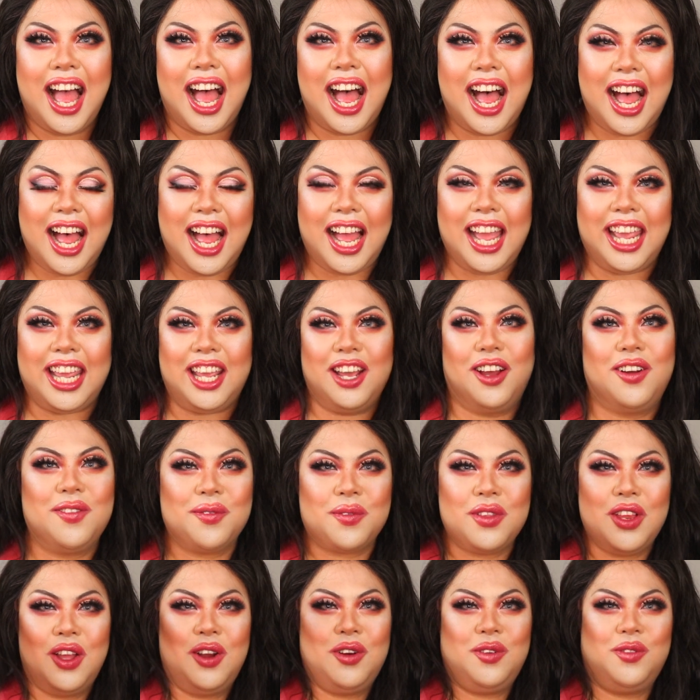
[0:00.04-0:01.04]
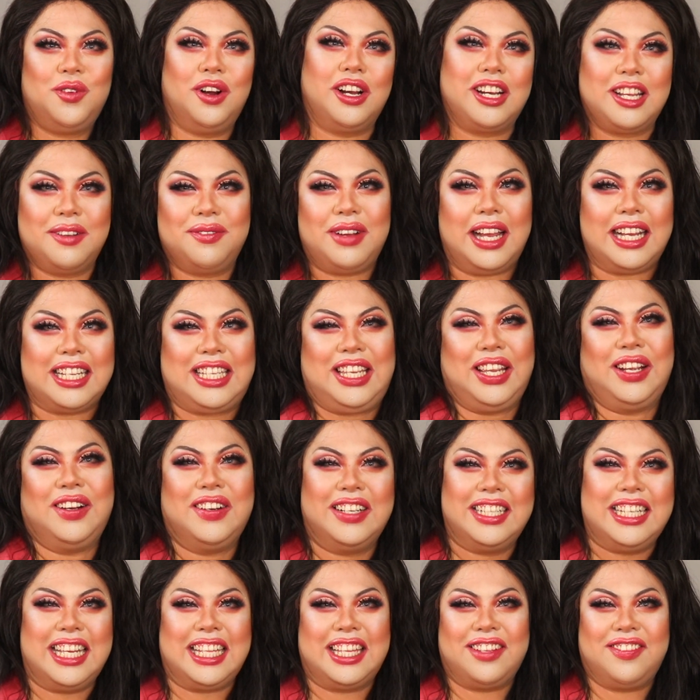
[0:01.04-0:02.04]
Hi! Welcome back to
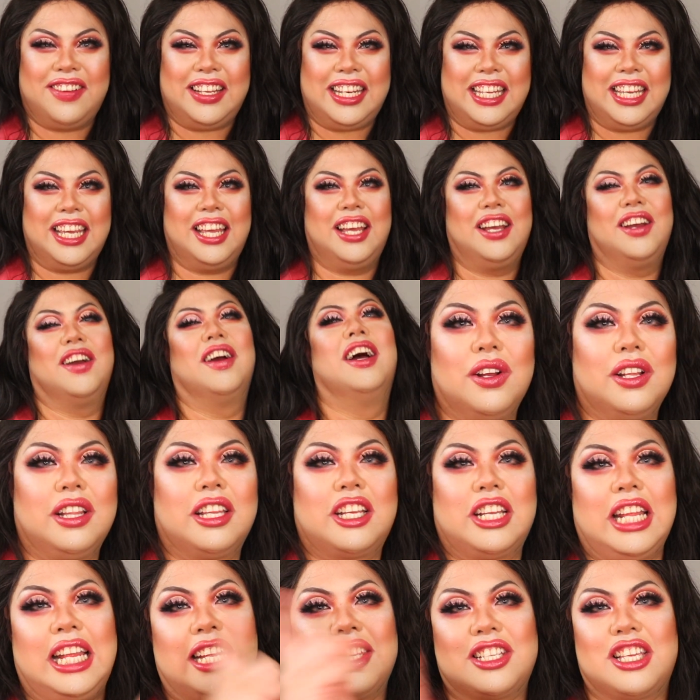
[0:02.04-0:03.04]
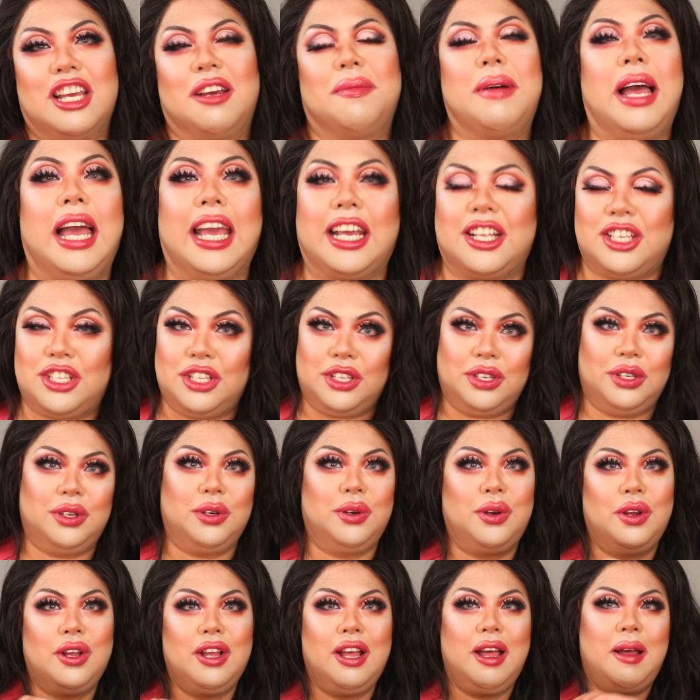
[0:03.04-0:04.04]
another video. Let's go back
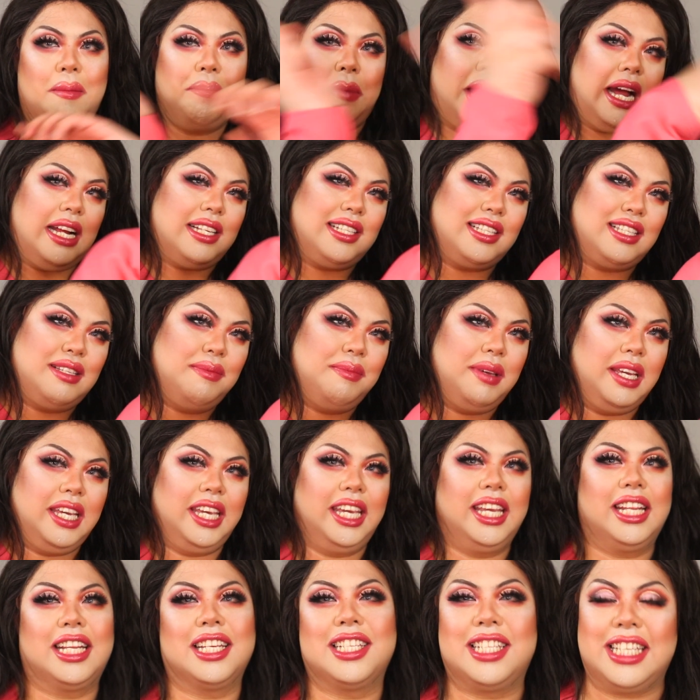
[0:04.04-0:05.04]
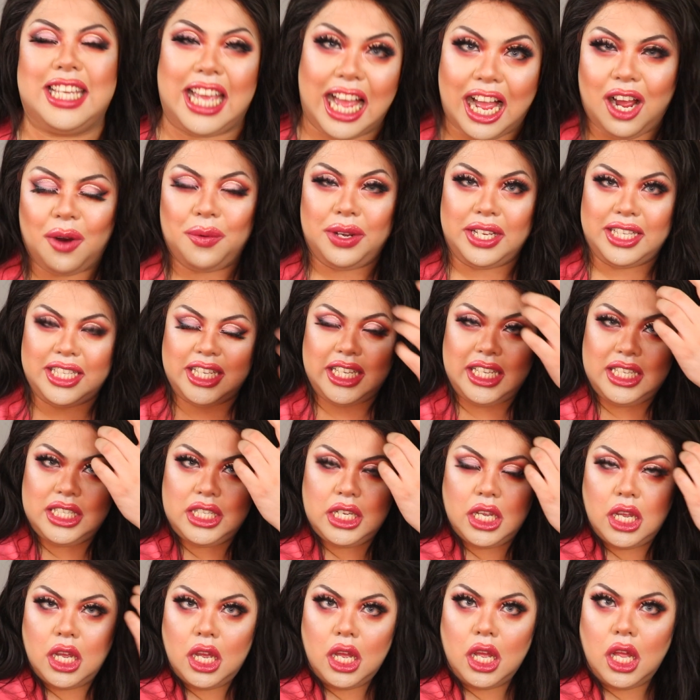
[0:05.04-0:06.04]
to past me to see how we did
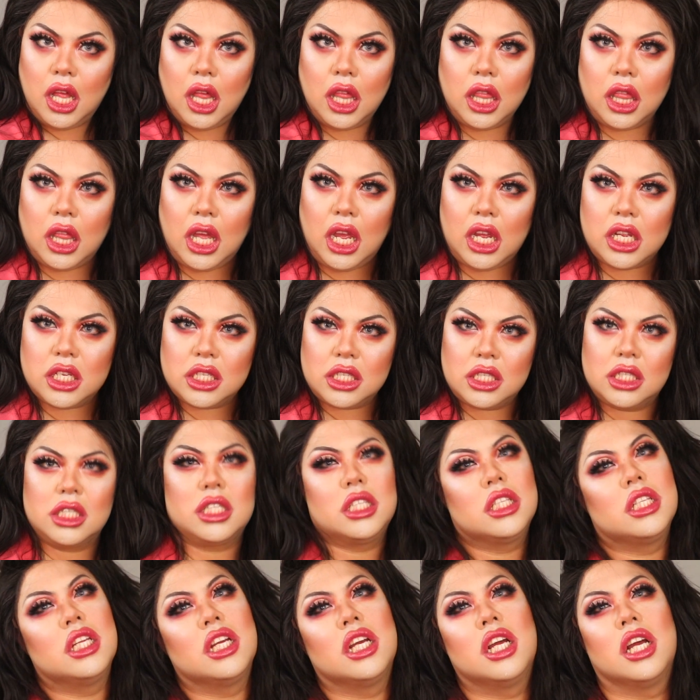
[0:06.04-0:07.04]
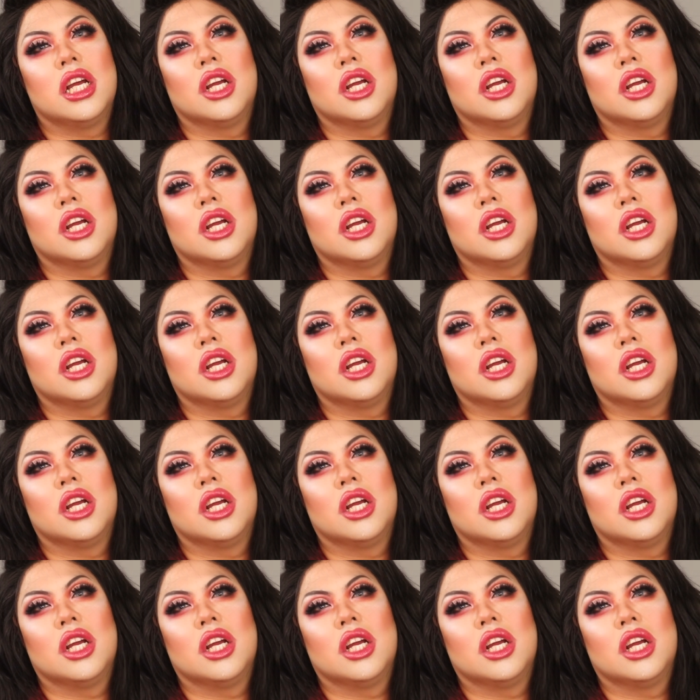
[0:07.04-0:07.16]
this.